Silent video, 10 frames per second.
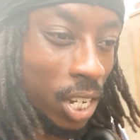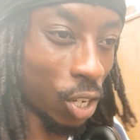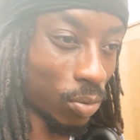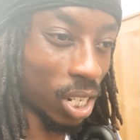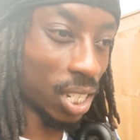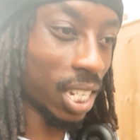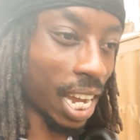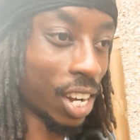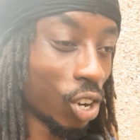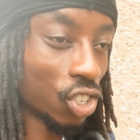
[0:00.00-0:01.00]
You know what I'm trying to say?
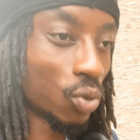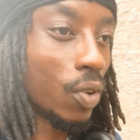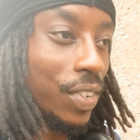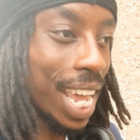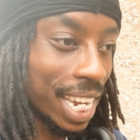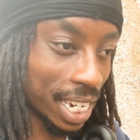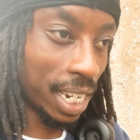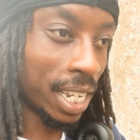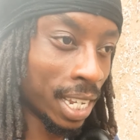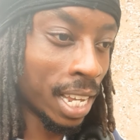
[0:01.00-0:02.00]
And not just with dating,
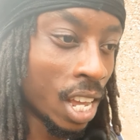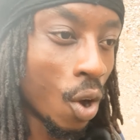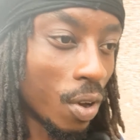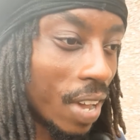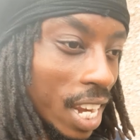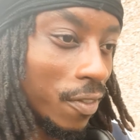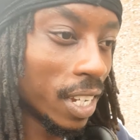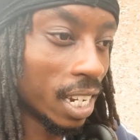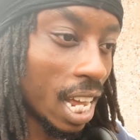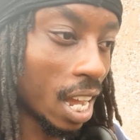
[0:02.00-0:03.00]
with anything
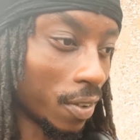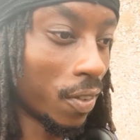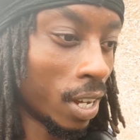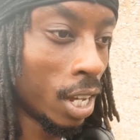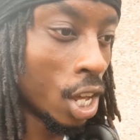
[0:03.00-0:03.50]
in life.